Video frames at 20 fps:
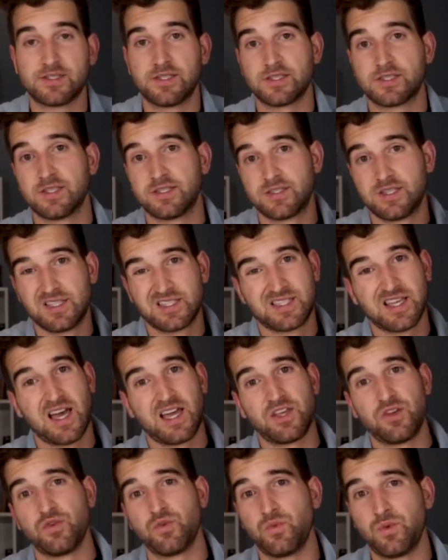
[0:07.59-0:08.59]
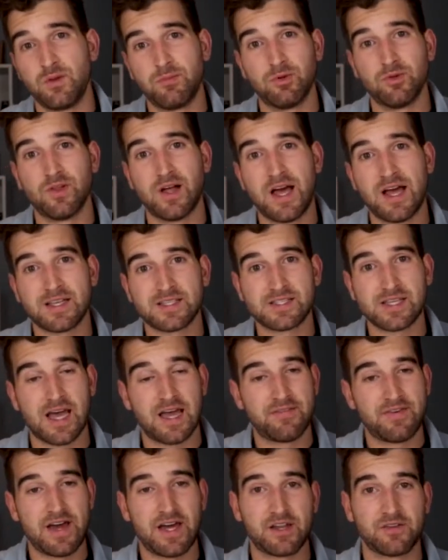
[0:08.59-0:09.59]
This is the Zhiyun Weebill S.
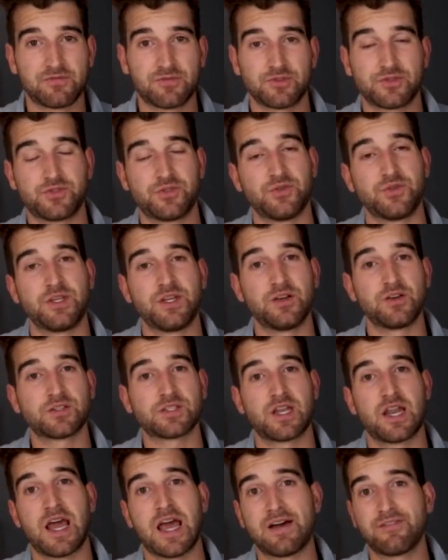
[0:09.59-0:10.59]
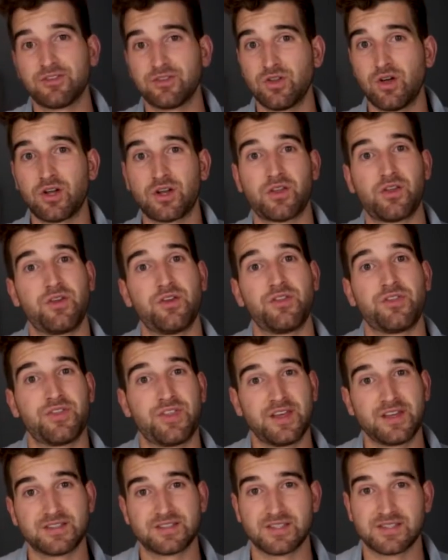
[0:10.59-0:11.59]
I've had it for 2 years and I have a lot of good
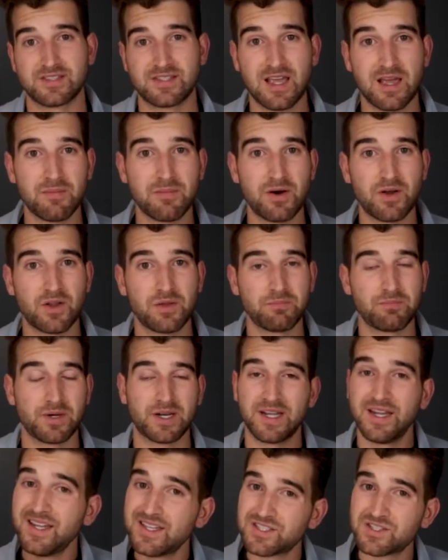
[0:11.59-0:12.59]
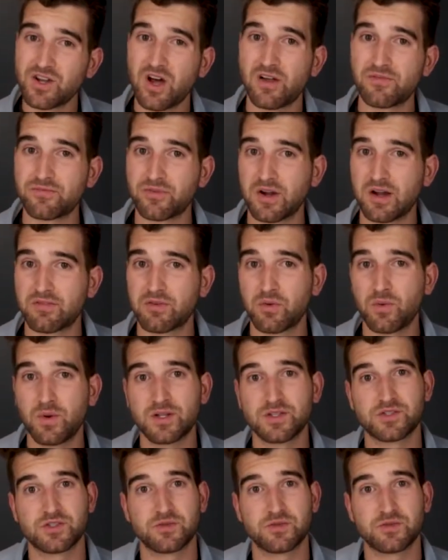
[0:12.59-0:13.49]
things to say about it, but it is not for everyone.